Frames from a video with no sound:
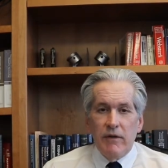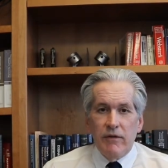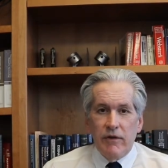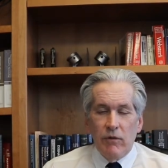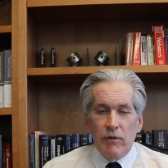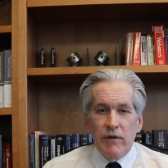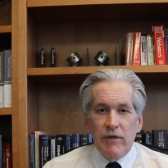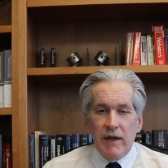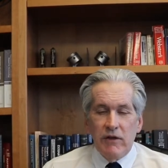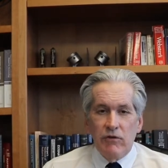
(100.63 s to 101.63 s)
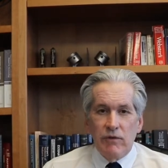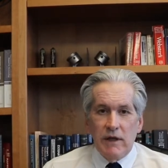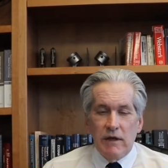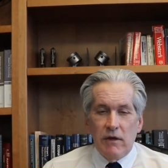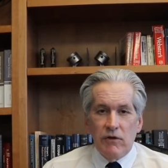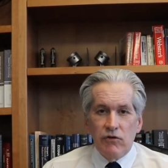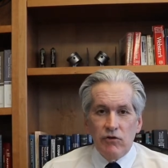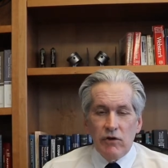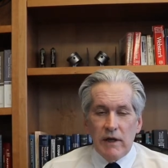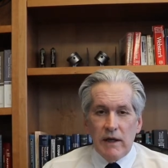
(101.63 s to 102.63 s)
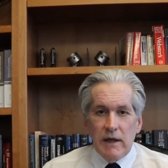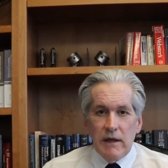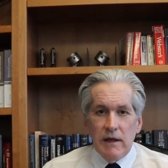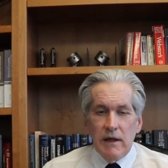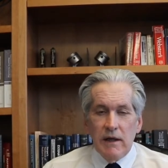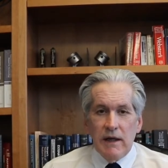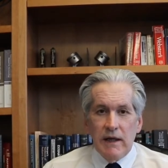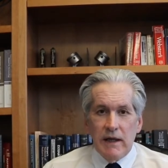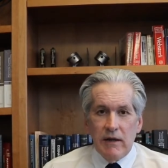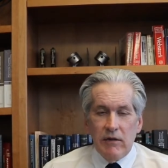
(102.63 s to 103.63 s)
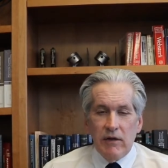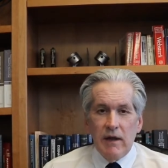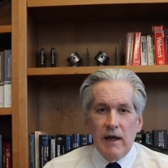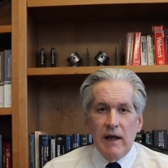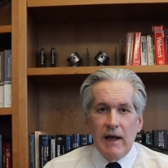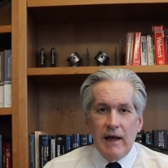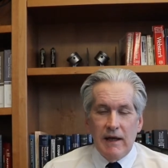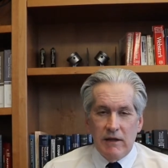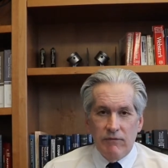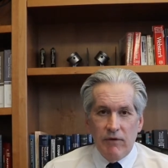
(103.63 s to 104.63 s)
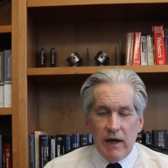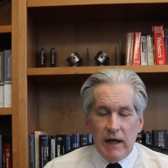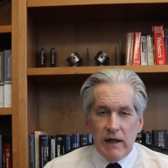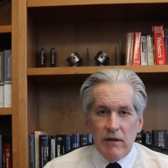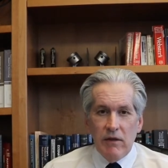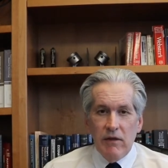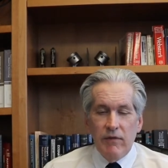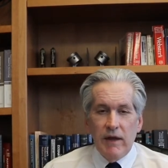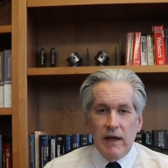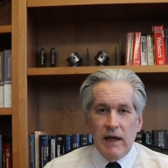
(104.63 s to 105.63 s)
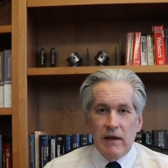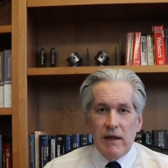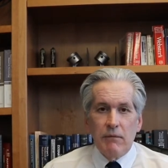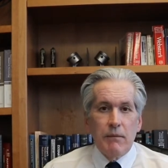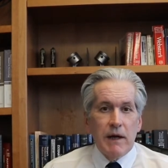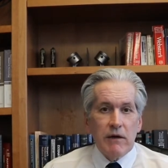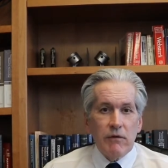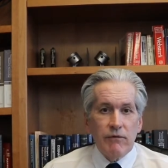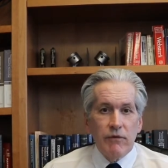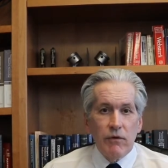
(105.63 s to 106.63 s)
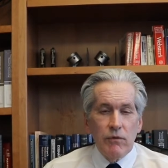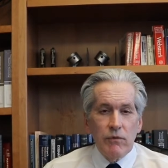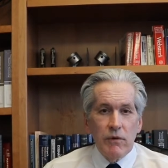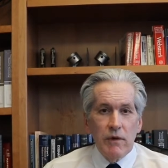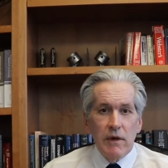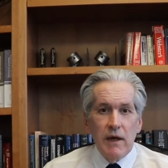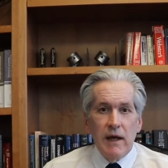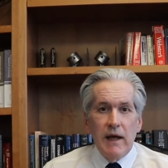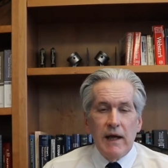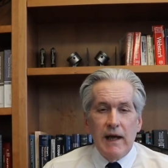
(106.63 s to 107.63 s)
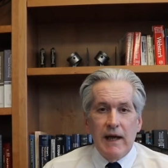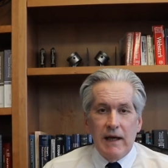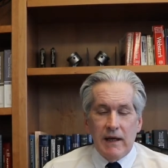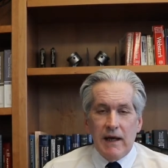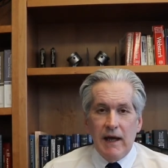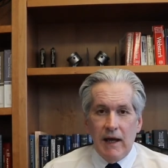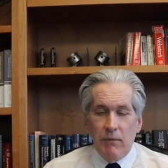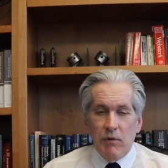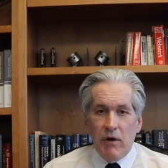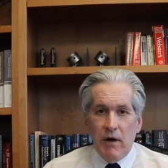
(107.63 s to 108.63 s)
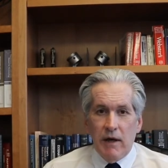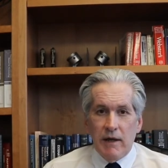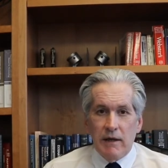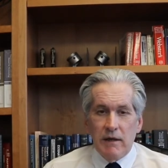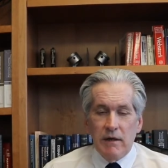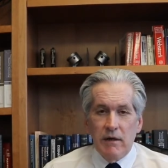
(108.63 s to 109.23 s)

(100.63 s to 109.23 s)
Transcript: The only thing you need on your end is a device that has a microphone and a camera on it.